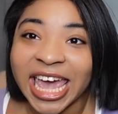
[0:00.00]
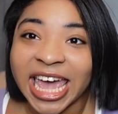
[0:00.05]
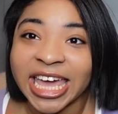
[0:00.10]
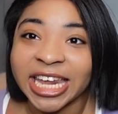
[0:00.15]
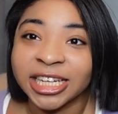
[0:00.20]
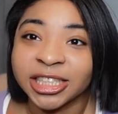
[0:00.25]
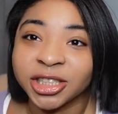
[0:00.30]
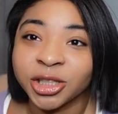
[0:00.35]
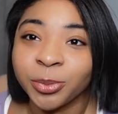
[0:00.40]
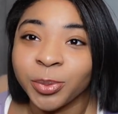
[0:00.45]

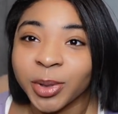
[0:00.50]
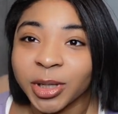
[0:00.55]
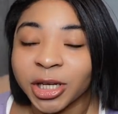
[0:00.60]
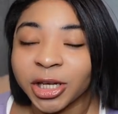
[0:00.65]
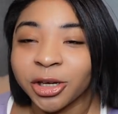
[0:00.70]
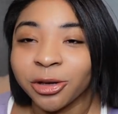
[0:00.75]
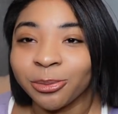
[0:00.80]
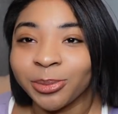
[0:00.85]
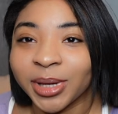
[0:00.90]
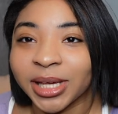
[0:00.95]
And it's super
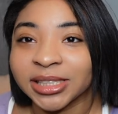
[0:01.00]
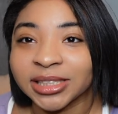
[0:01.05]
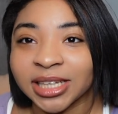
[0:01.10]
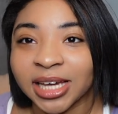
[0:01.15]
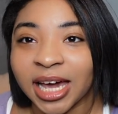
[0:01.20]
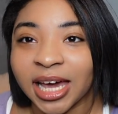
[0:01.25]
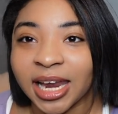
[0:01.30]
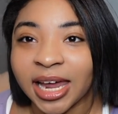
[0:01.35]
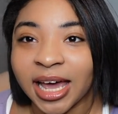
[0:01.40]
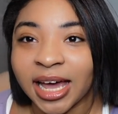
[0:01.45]
cute because
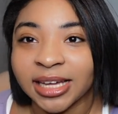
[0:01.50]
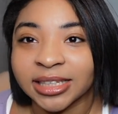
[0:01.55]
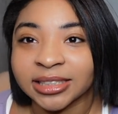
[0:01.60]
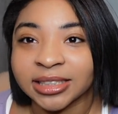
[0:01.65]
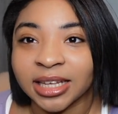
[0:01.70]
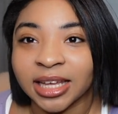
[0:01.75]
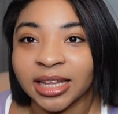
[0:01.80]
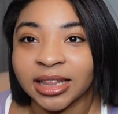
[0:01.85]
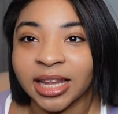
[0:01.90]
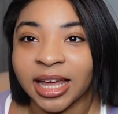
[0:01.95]
it kind of
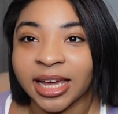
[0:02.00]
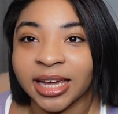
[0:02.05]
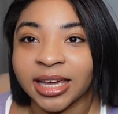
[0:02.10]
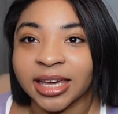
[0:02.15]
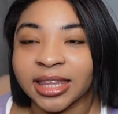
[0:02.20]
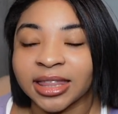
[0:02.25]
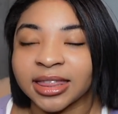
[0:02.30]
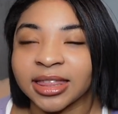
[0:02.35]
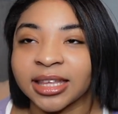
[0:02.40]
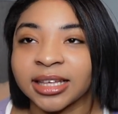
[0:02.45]
has
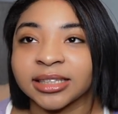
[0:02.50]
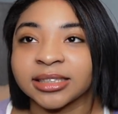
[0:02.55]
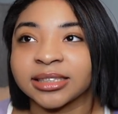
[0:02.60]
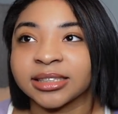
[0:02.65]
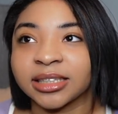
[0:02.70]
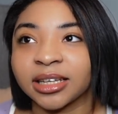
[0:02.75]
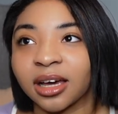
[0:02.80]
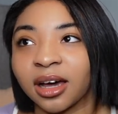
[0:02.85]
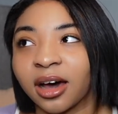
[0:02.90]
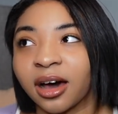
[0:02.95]
like
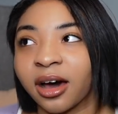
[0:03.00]
this